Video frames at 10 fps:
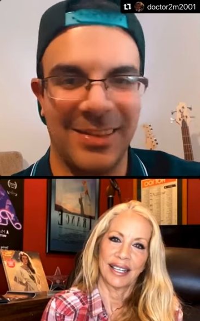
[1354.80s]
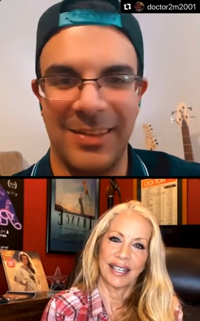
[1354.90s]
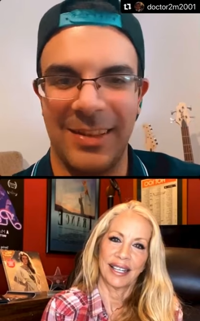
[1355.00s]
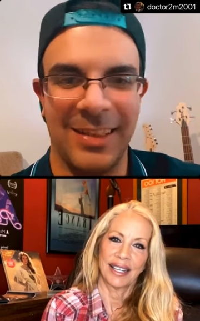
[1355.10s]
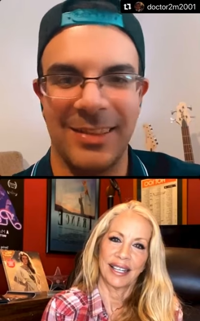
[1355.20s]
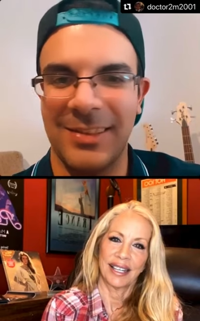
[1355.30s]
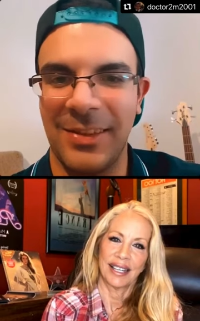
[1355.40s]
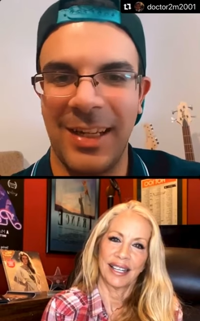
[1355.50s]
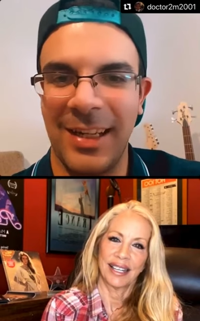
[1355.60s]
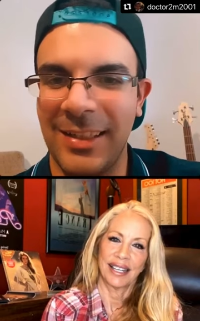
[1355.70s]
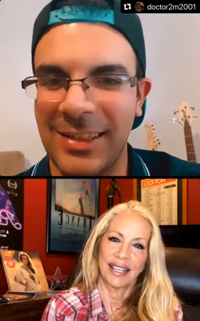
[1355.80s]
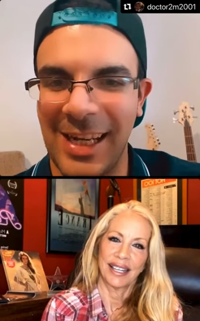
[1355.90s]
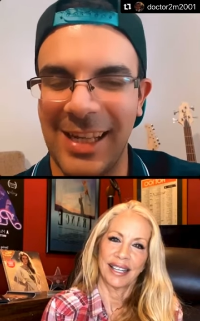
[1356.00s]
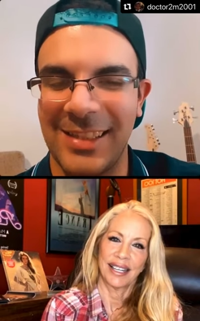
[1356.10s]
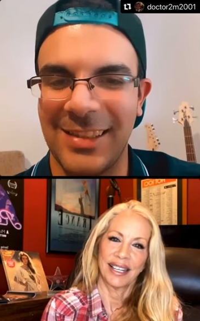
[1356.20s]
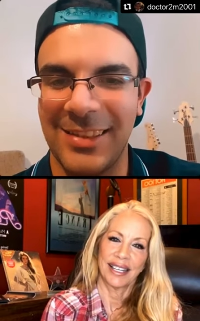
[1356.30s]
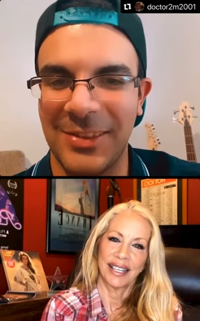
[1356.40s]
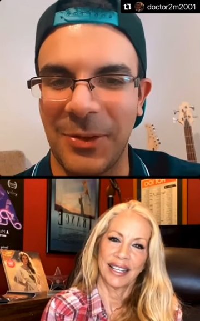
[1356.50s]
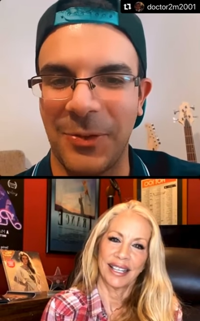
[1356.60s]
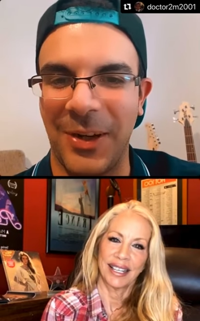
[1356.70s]
Speaker 1: things really changed
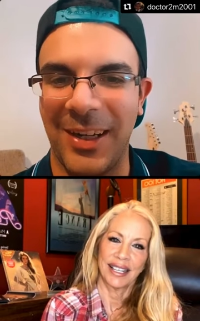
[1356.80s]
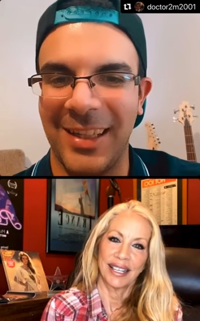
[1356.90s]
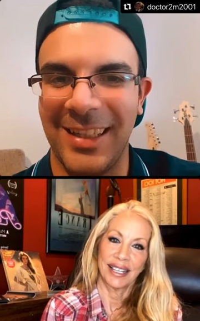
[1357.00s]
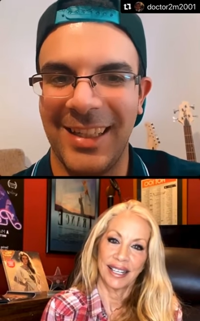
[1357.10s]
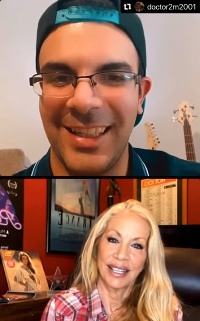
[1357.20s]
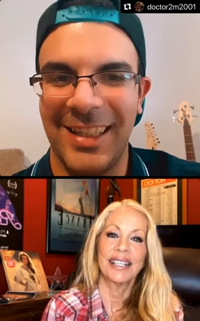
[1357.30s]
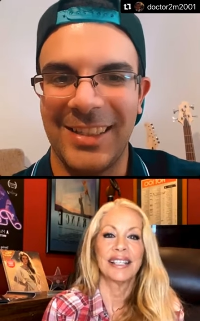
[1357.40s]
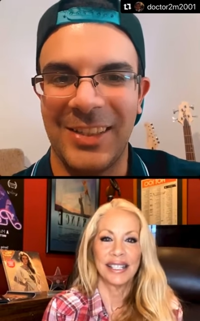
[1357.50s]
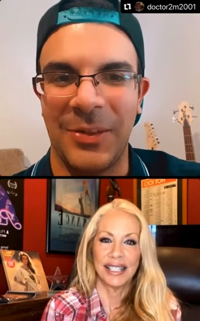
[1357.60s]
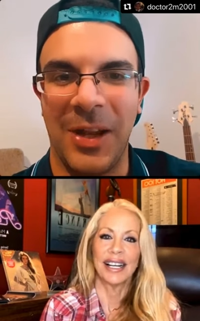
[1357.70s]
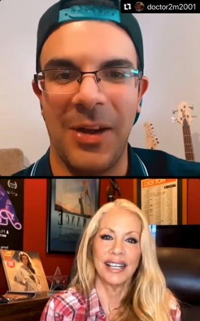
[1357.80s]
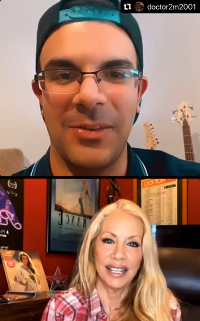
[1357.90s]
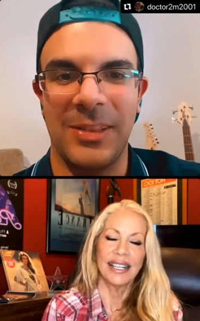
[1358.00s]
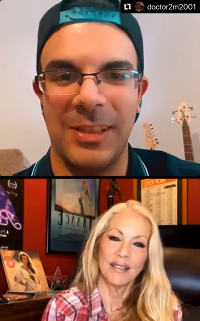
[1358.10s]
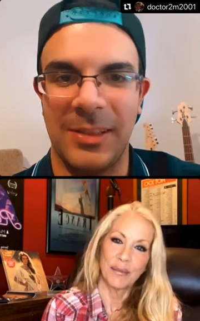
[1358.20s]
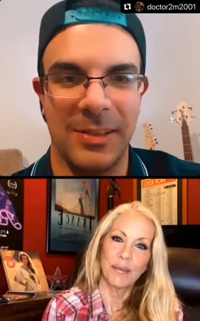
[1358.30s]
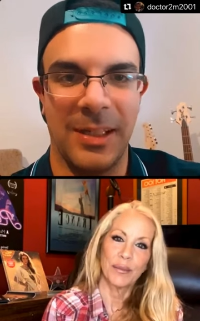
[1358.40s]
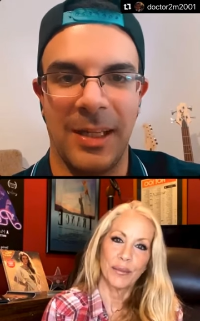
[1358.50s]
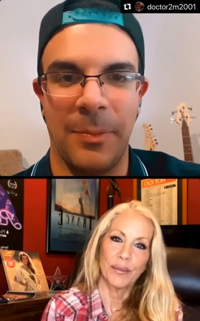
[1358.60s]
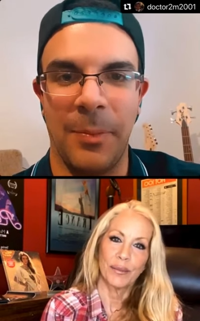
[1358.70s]
so far. So now she's
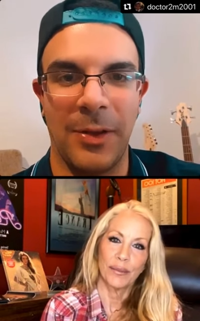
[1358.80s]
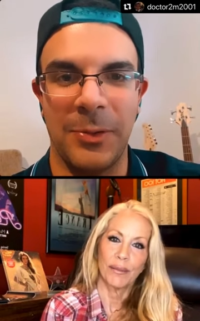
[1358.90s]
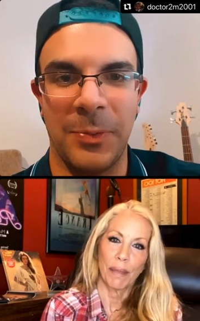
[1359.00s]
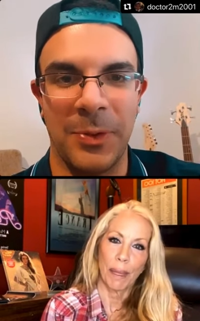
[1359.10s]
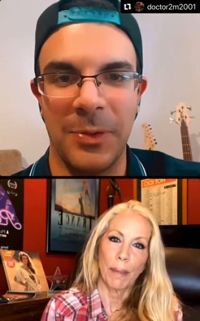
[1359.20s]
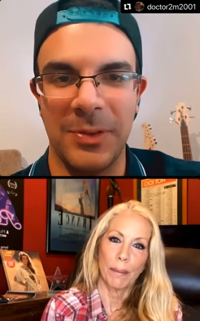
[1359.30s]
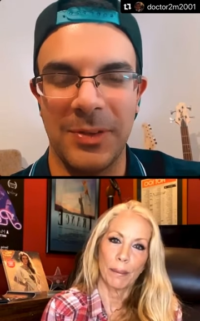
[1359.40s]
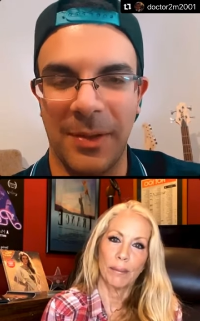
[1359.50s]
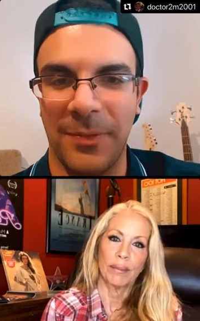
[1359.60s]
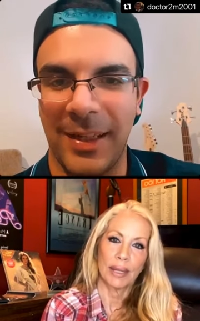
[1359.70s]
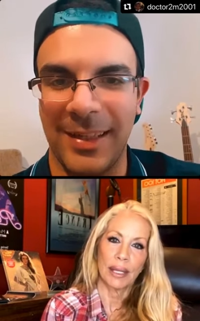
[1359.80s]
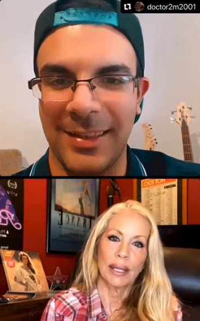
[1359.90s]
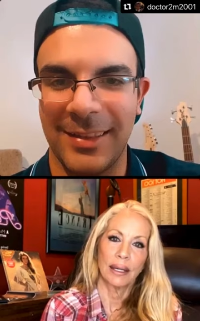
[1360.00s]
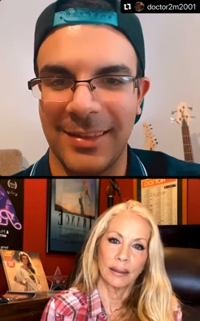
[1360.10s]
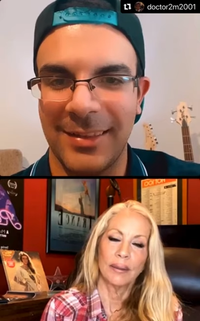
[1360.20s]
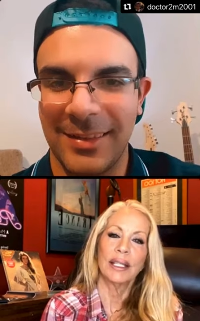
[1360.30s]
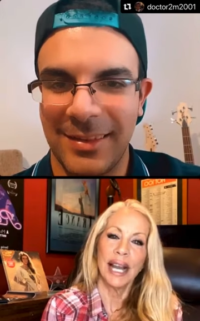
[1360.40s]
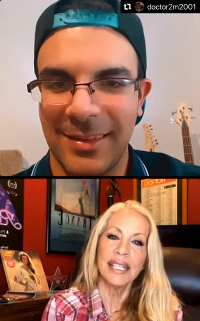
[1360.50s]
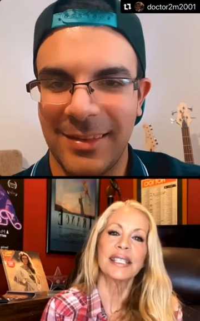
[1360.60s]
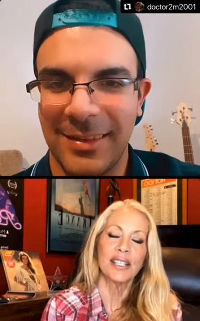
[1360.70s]
uh, about to produce something.
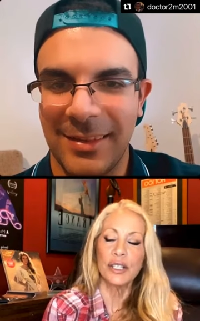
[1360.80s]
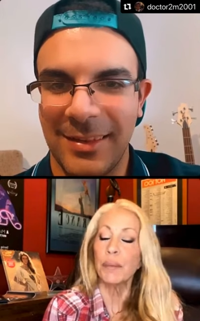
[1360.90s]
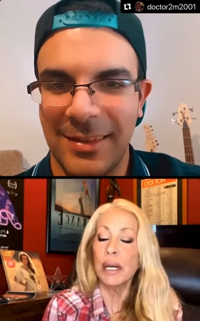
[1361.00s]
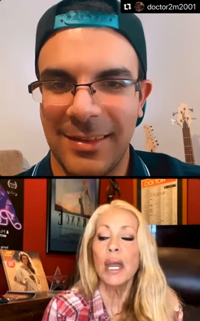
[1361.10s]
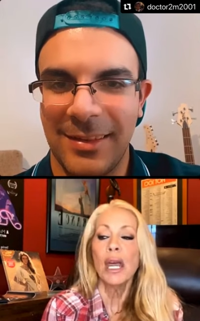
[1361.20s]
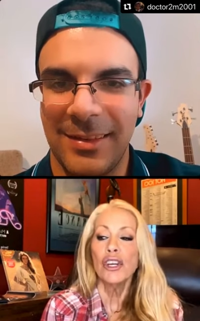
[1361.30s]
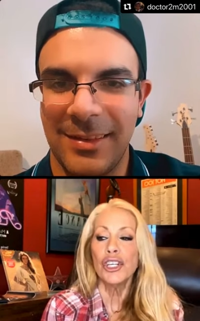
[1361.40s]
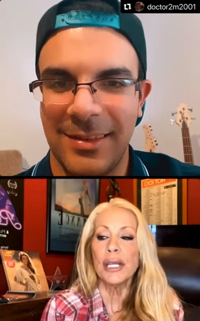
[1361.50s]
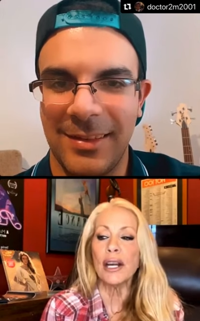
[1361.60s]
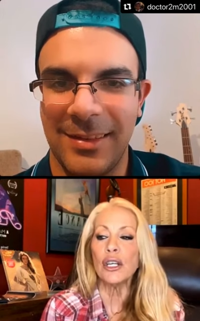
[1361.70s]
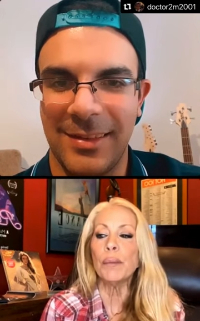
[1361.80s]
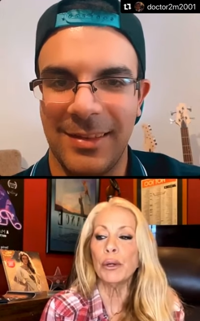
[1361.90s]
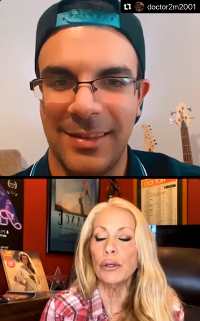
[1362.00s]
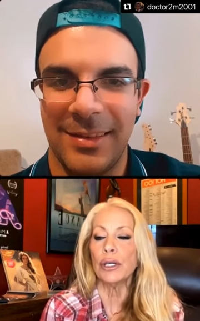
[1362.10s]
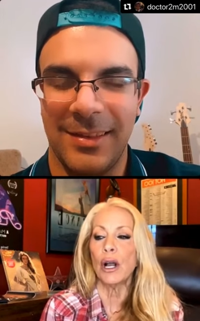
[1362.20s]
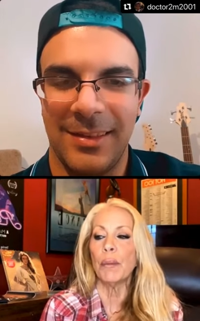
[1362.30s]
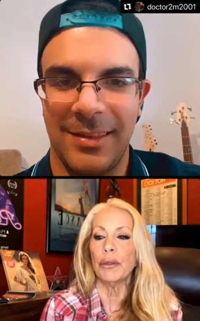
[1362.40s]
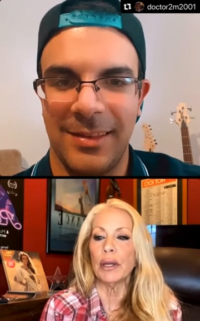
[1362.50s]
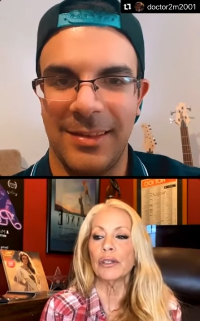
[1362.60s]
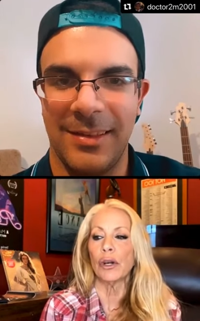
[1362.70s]
Speaker 2: Yes, she's been. She's actually produced a couple
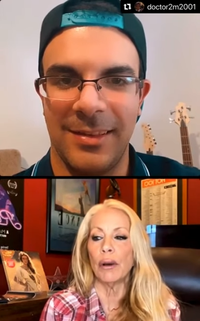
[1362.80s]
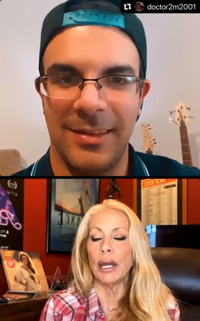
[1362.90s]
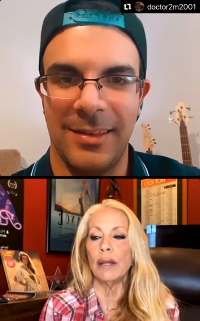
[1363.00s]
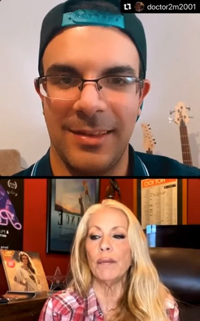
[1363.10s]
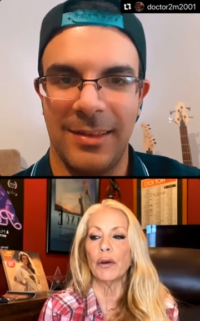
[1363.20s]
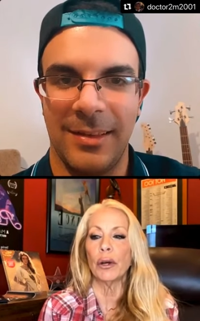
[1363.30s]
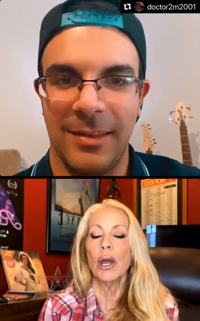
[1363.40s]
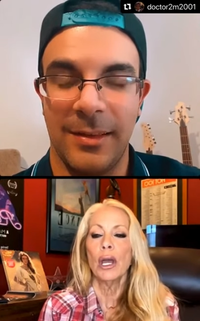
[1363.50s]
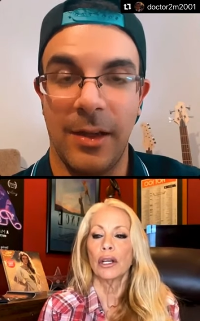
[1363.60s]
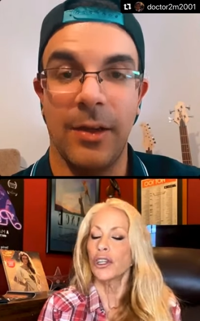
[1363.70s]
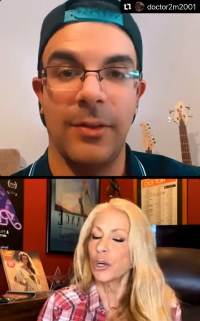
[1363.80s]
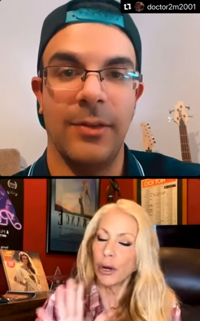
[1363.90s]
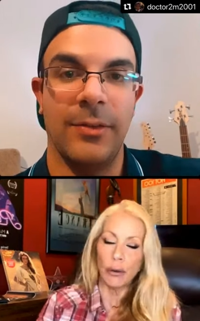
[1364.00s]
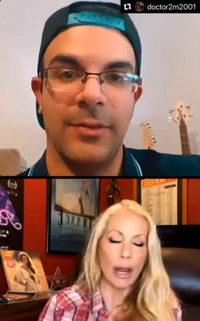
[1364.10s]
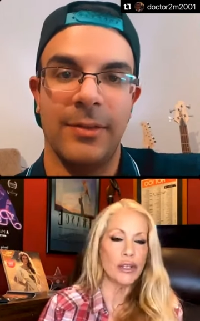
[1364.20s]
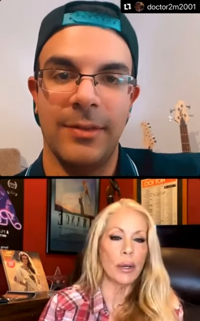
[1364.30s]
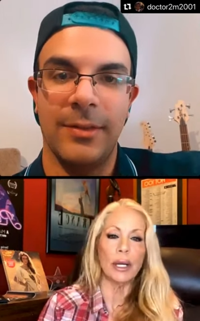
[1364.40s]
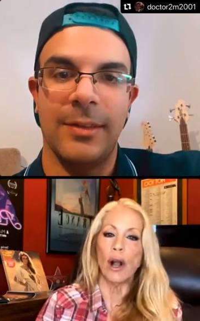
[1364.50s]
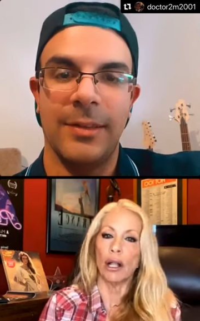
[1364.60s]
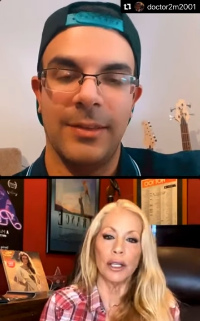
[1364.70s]
things already for because she's already graduated
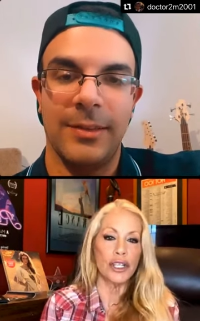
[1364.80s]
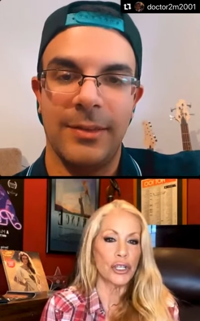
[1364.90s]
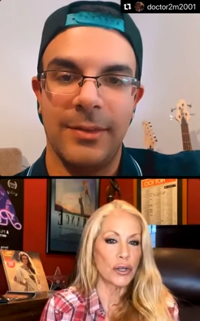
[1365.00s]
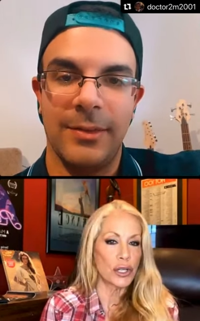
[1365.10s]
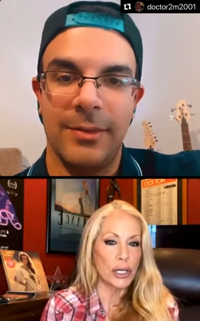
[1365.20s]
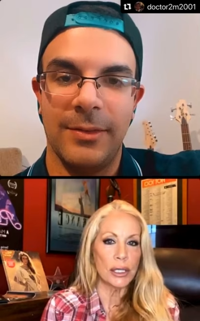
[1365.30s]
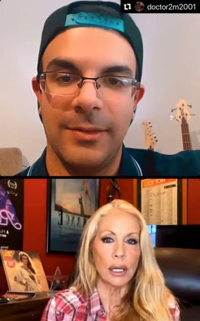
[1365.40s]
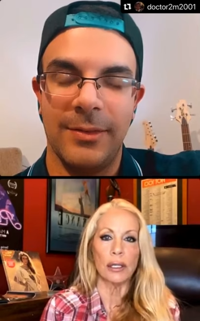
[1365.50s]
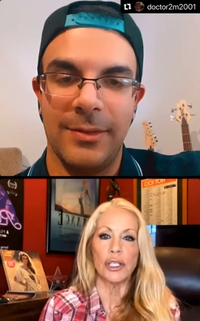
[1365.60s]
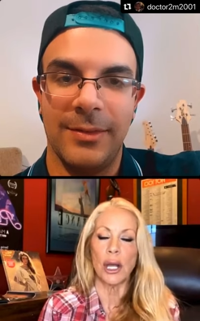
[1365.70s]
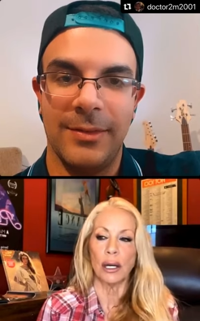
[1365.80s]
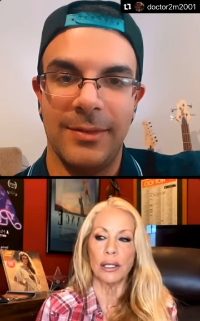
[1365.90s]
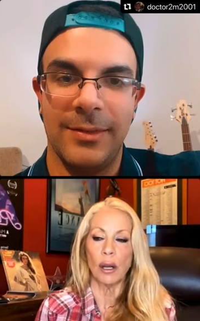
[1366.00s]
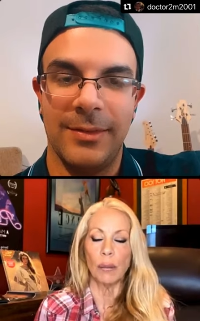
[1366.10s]
college, so she's a, she's got a double